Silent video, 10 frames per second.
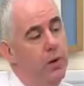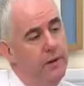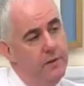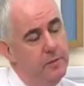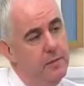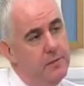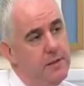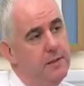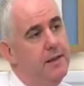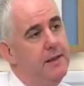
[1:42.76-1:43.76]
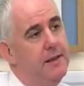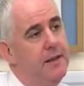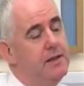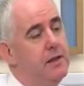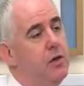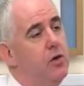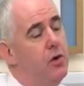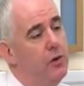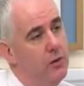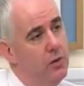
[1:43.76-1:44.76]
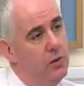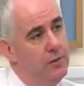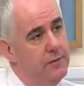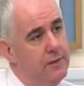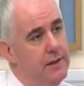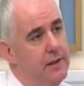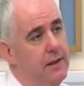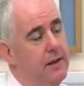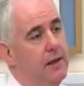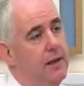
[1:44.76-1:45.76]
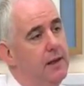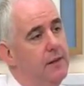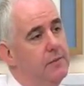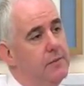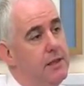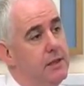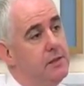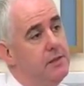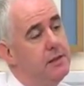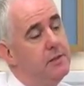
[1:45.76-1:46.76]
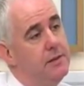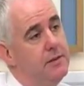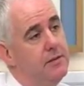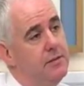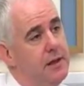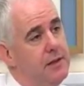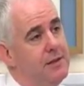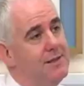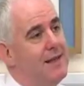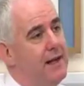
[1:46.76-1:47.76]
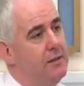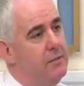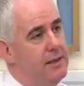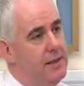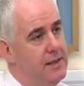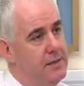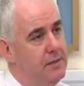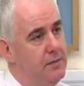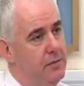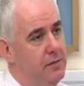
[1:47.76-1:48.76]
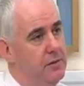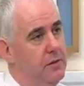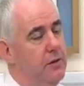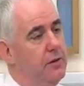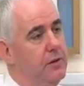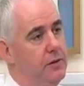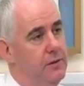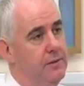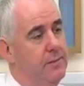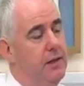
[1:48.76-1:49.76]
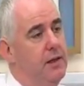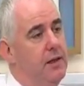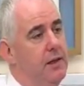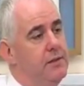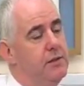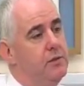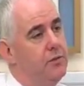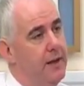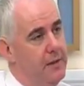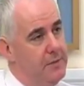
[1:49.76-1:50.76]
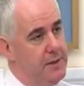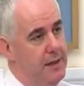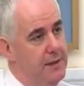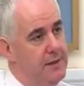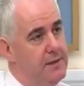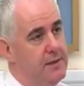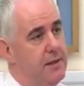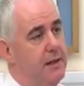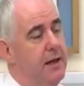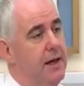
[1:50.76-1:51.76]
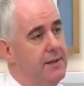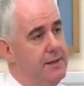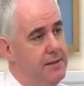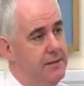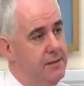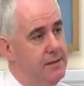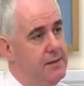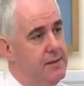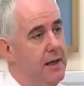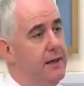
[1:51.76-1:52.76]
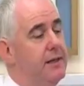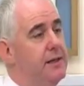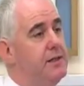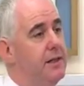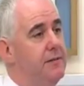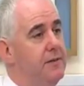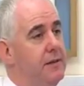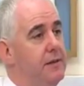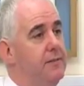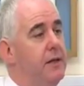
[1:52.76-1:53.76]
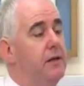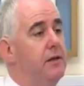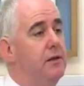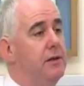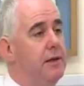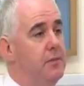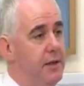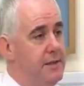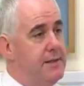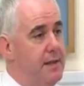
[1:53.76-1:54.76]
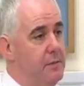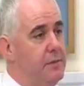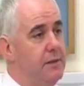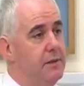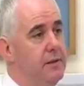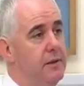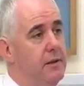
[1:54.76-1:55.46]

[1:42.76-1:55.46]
One of the problems at the minute is that not all of the sexually transmitted infections can be tested for on urine. And so for hepatitis and syphilis and HIV, you need a blood sample.